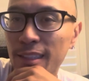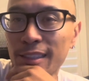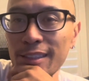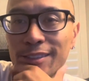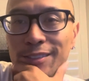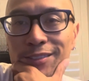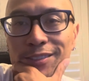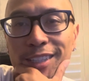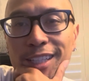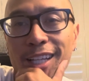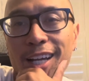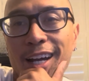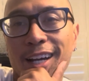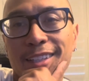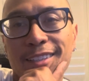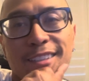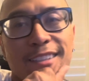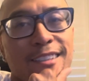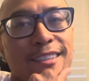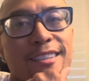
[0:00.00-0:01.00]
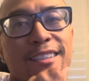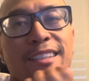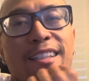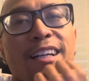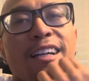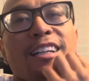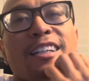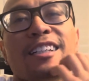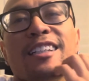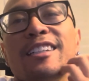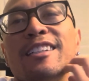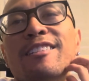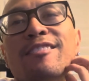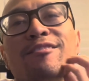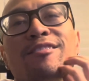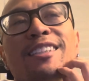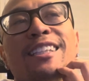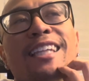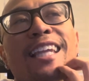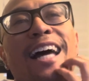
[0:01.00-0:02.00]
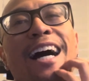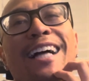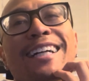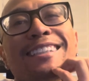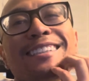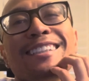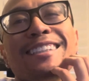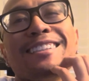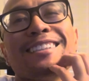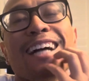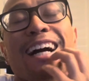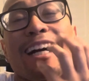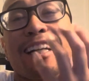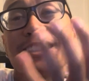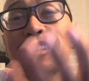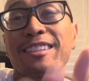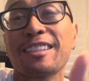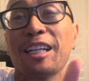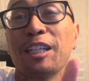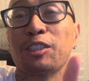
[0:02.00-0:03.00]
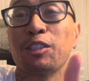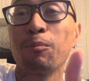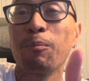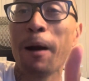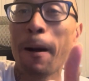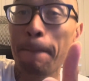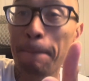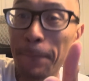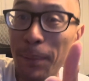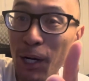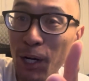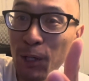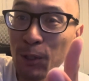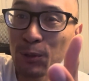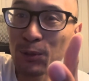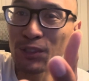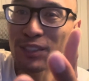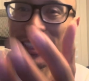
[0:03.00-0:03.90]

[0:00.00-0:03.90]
We locked in today. I gotta schedule my posts.